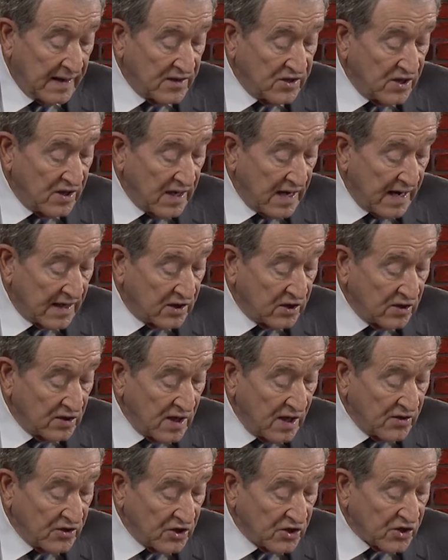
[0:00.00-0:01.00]
di- I could
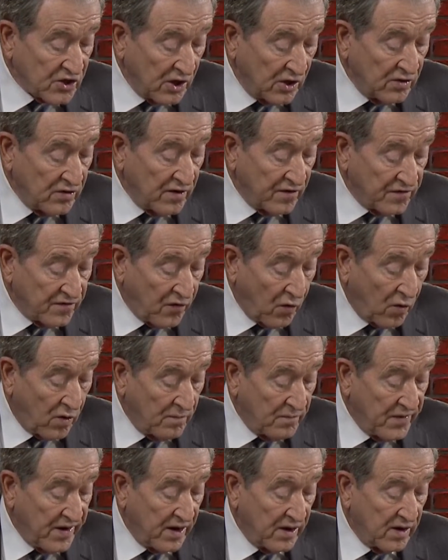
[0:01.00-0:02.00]
not discern the
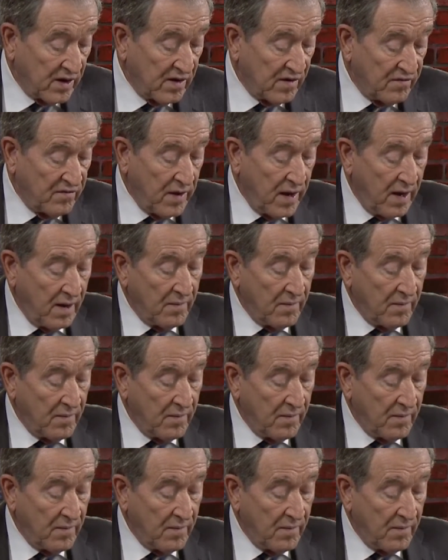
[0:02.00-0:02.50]
form thereof,